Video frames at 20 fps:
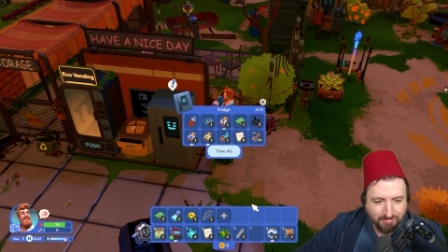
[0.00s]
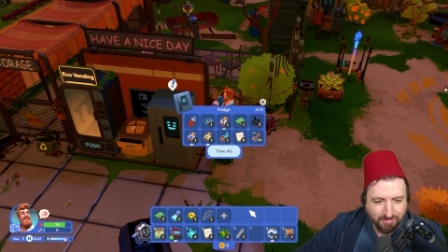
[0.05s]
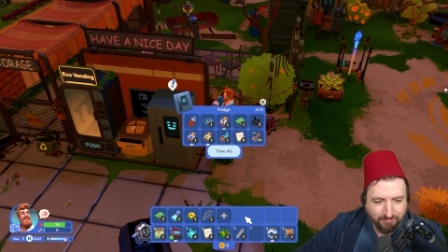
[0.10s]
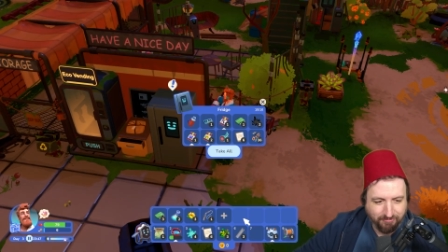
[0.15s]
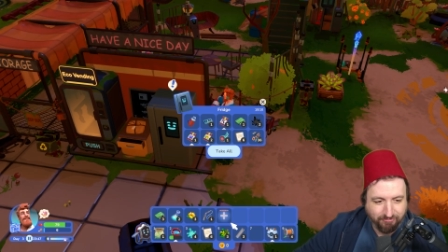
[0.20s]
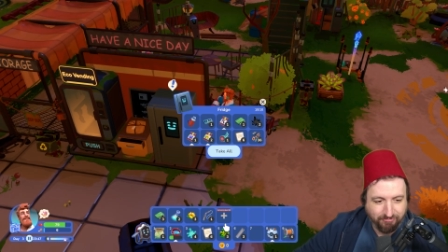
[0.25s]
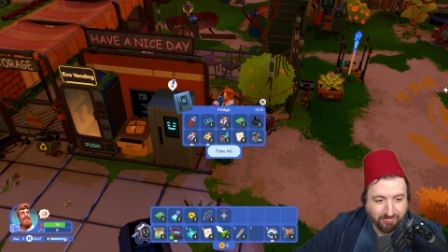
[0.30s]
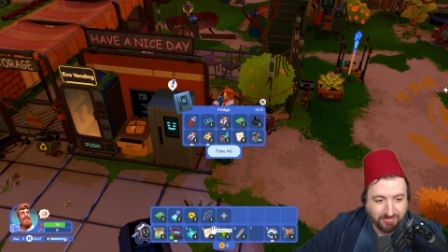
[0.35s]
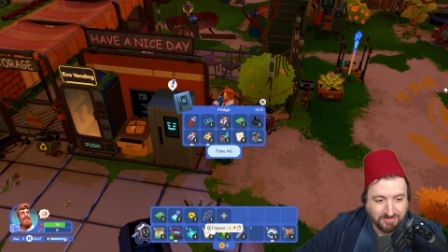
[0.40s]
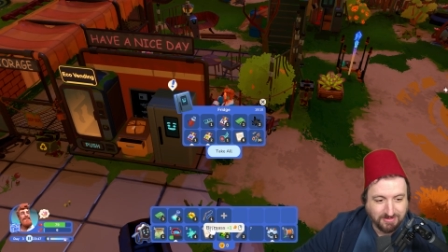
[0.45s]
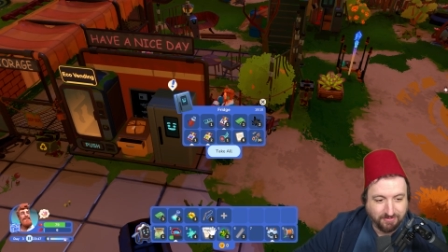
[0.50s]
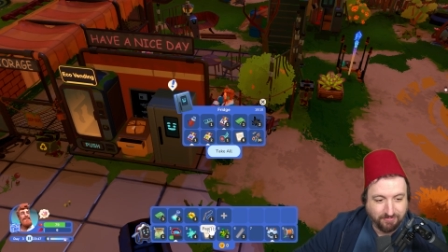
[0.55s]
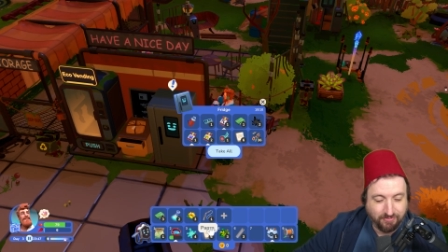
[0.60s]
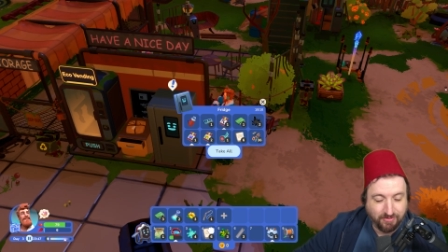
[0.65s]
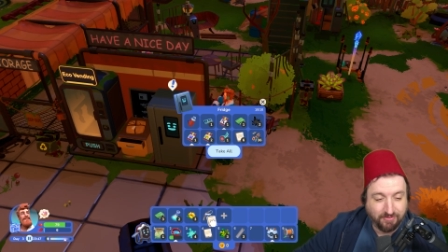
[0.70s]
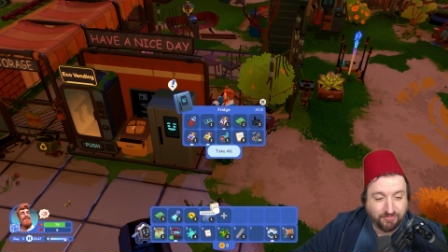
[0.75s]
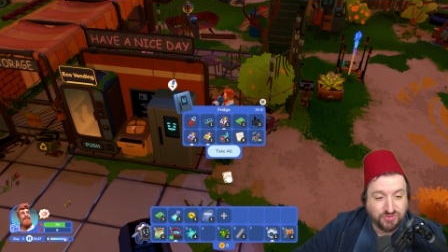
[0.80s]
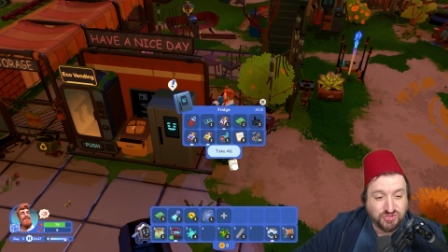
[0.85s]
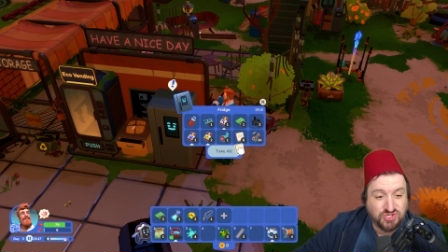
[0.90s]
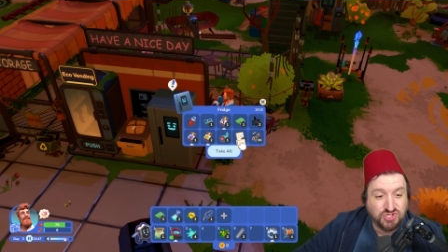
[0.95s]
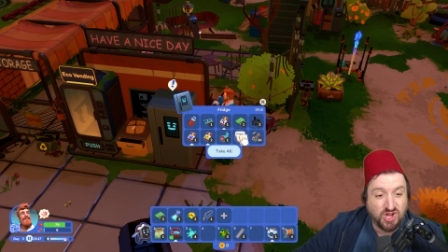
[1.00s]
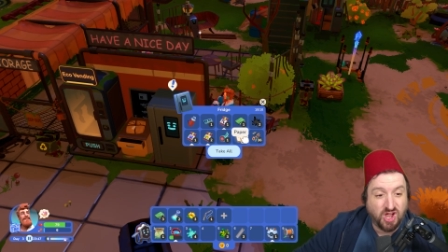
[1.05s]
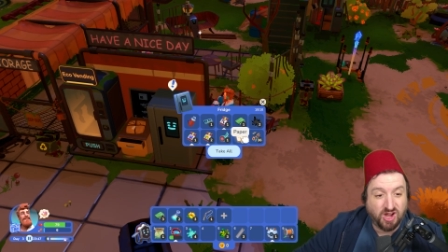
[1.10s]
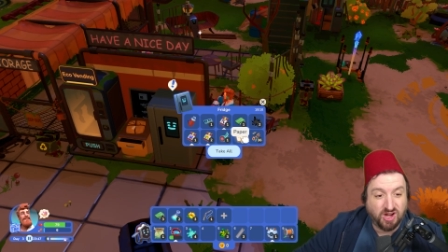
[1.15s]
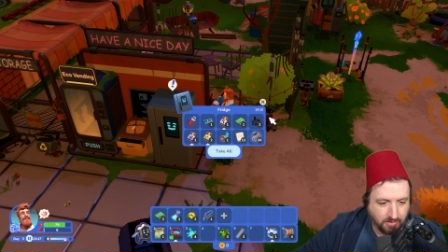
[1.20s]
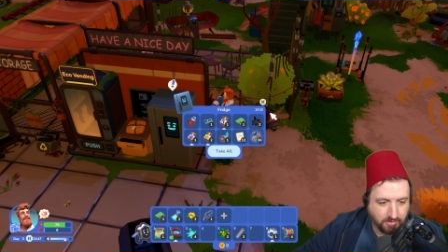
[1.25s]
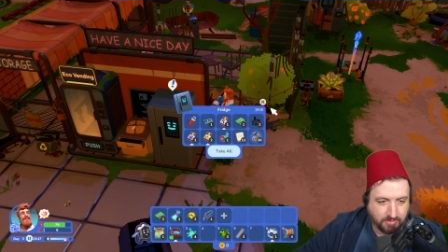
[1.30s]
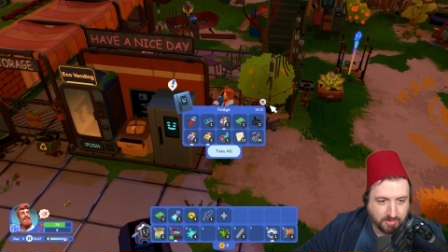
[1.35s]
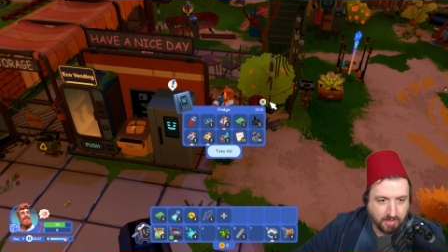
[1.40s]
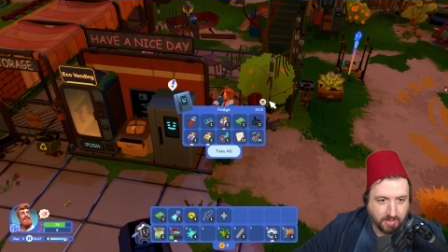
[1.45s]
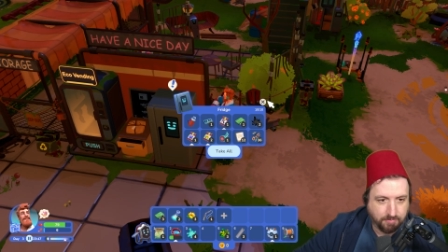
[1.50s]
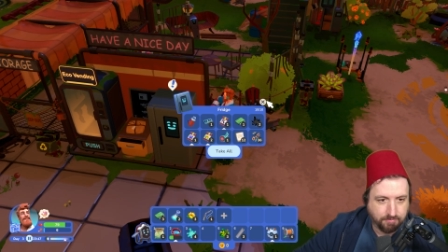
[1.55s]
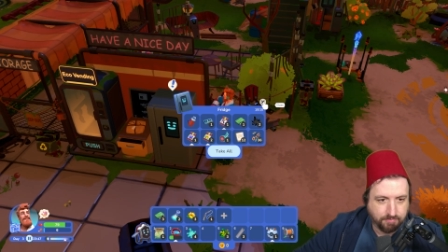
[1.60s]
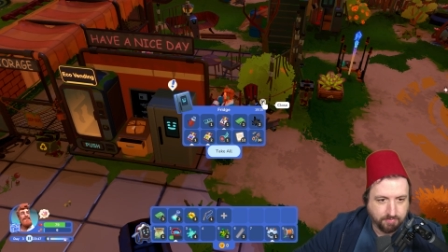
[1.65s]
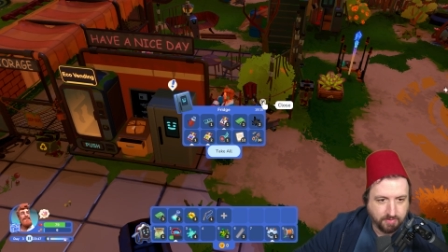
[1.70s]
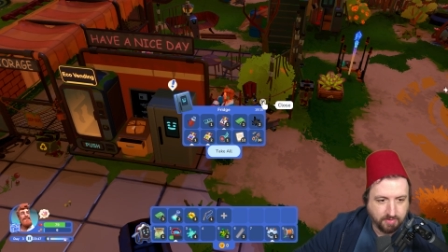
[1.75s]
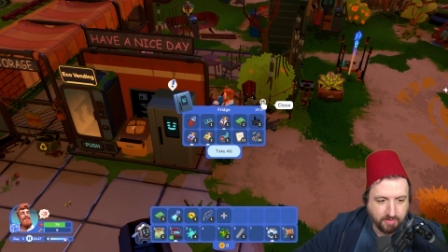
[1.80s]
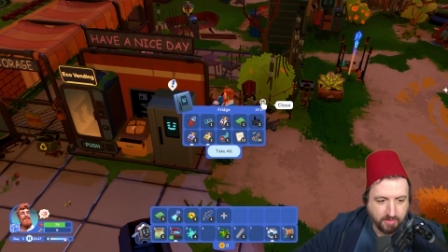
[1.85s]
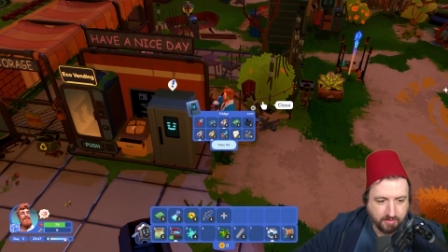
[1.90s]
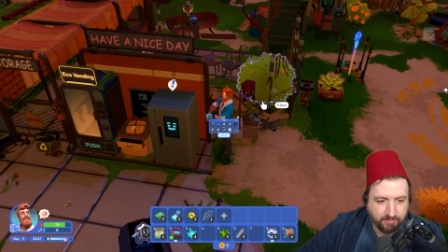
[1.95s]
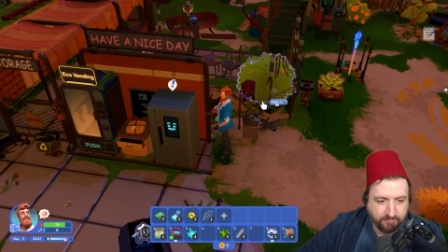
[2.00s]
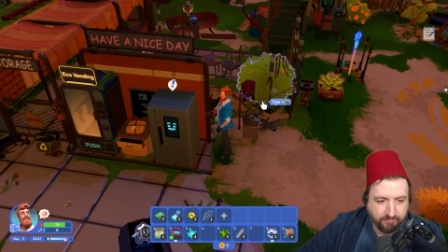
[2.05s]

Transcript: My fridge is full of junk. Okay, that's